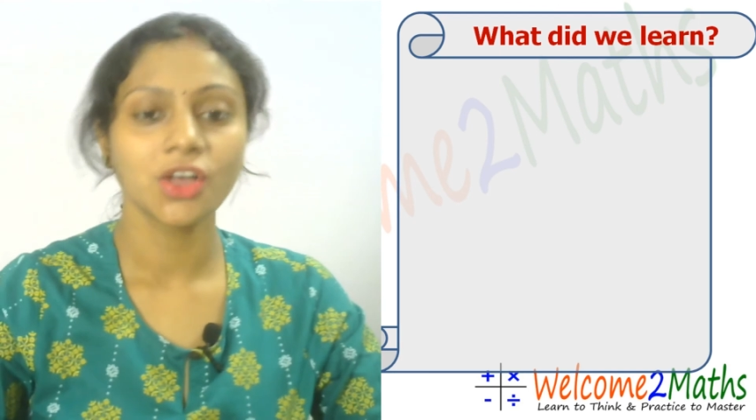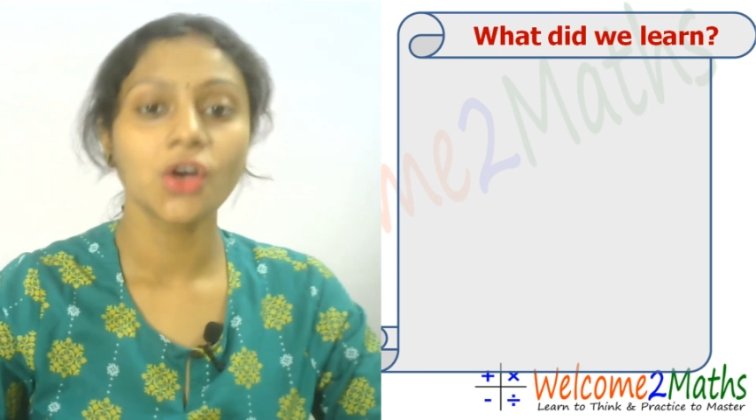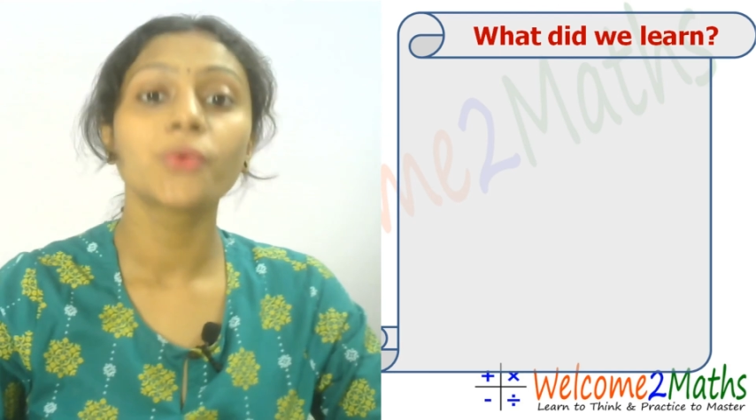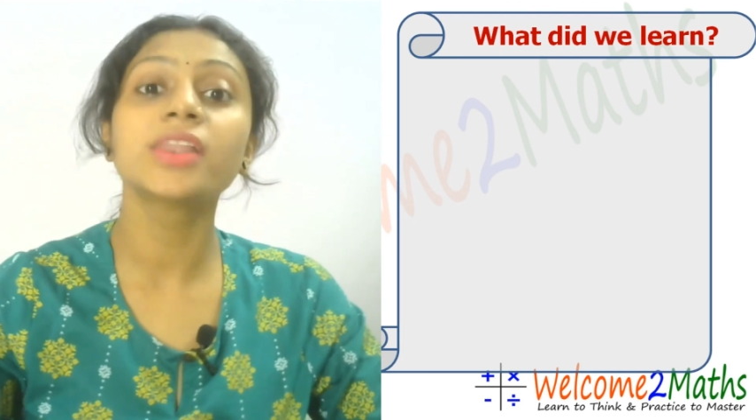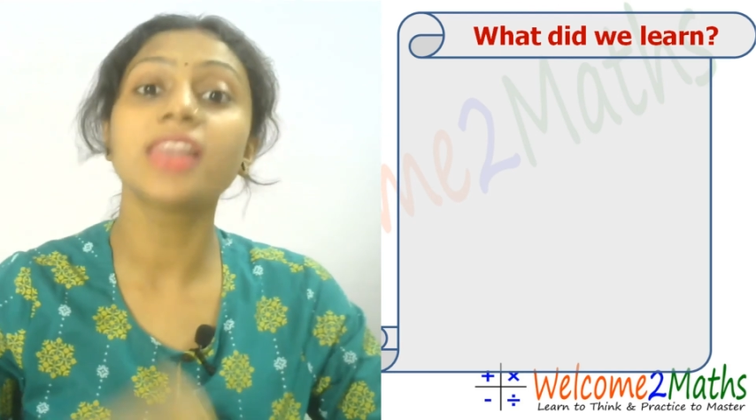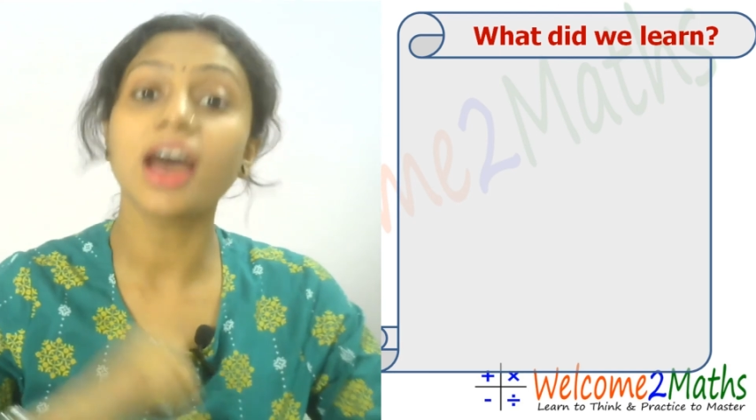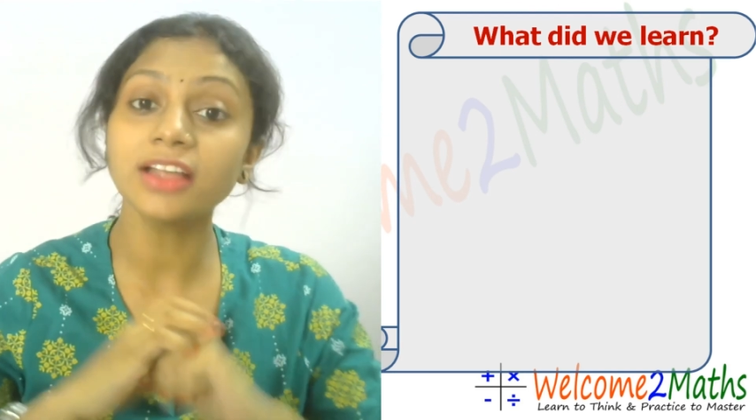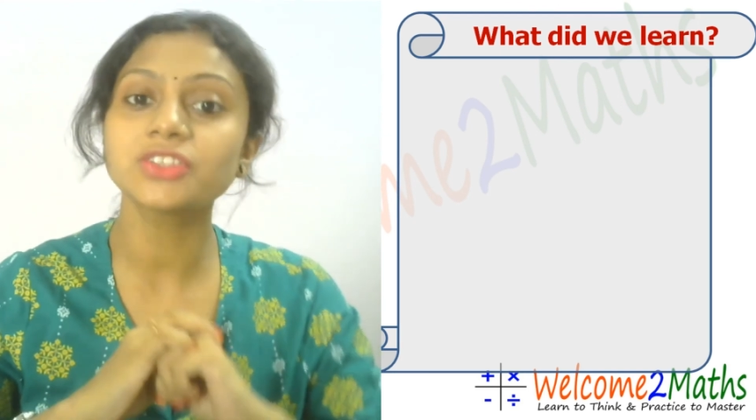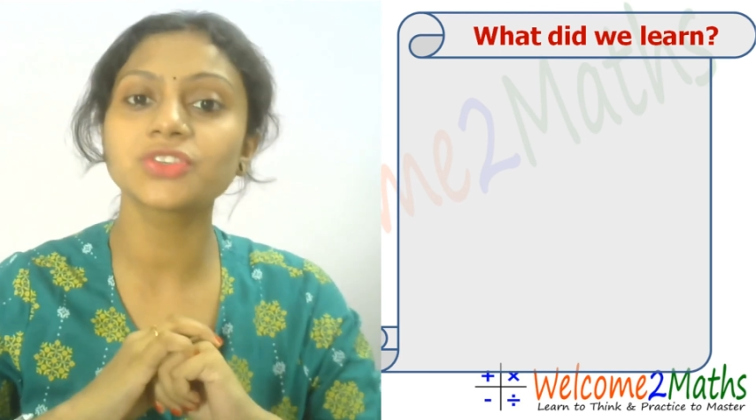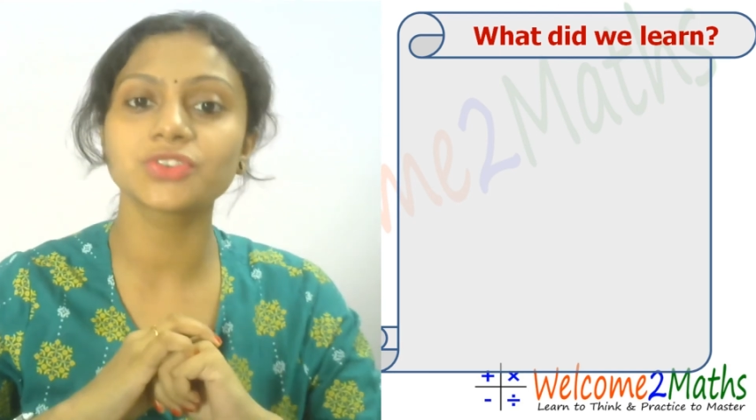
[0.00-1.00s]
We learned
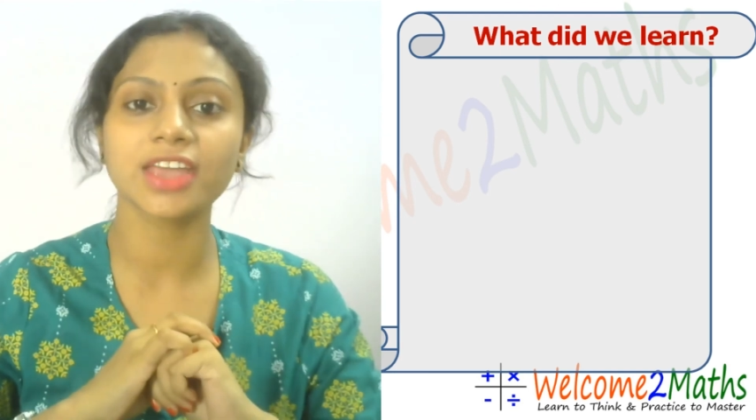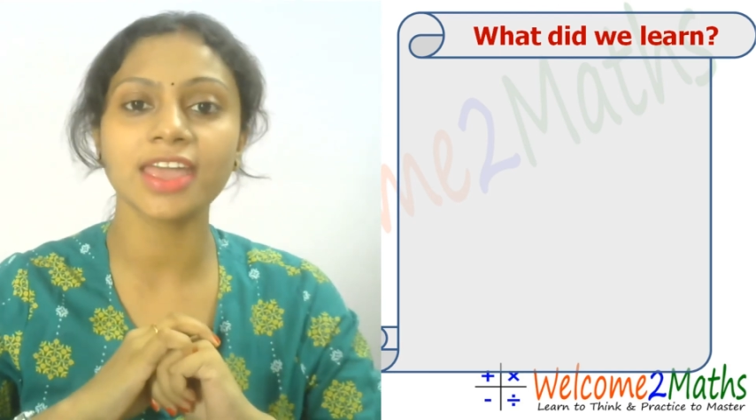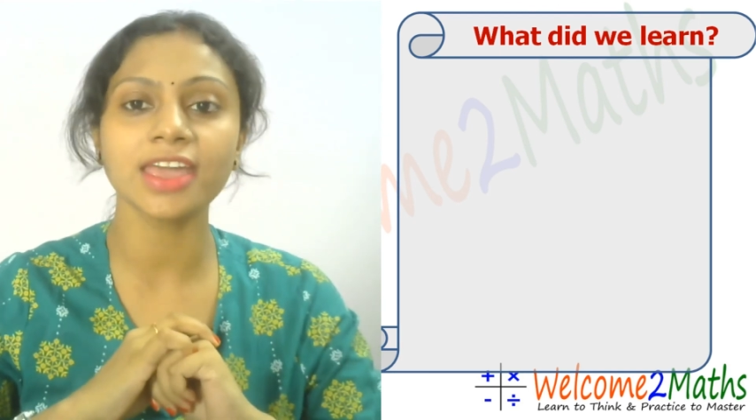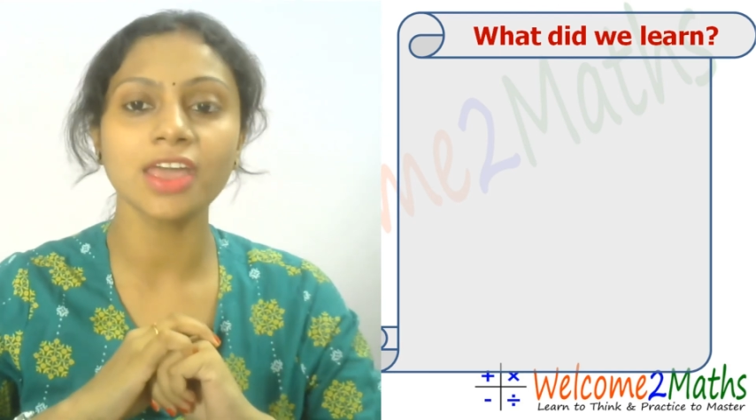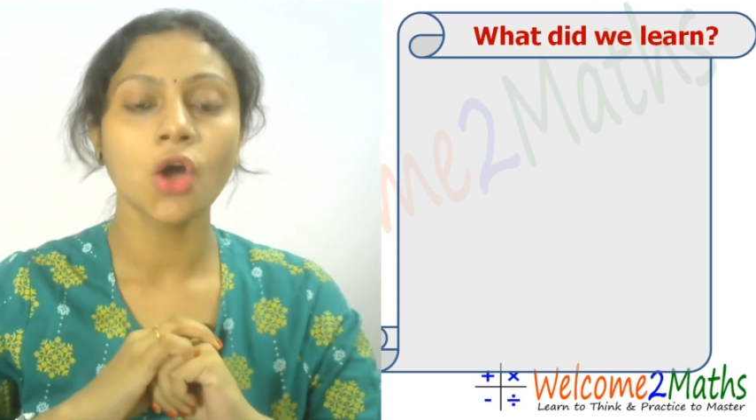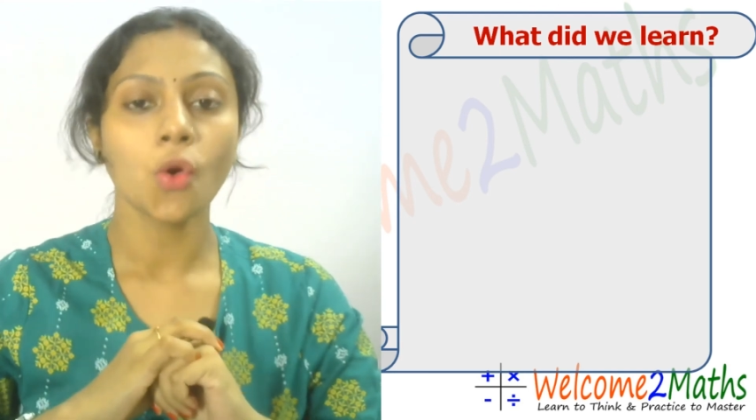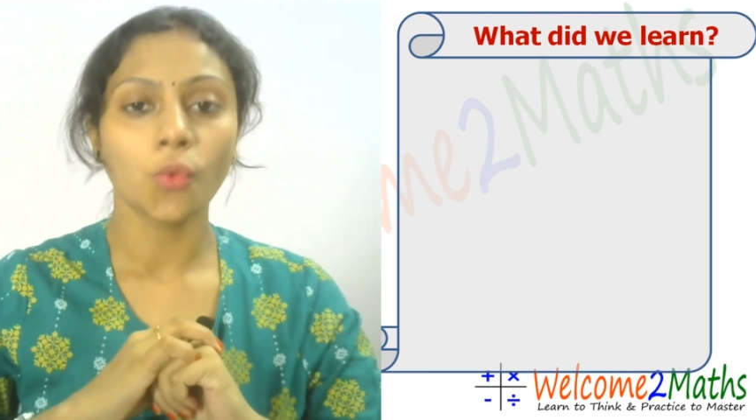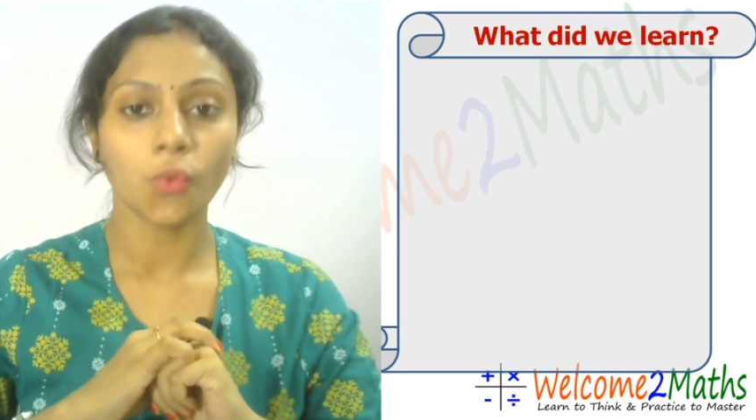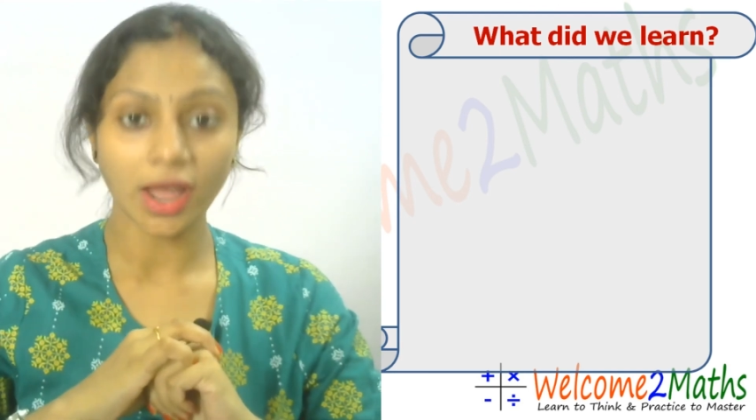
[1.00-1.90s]
today what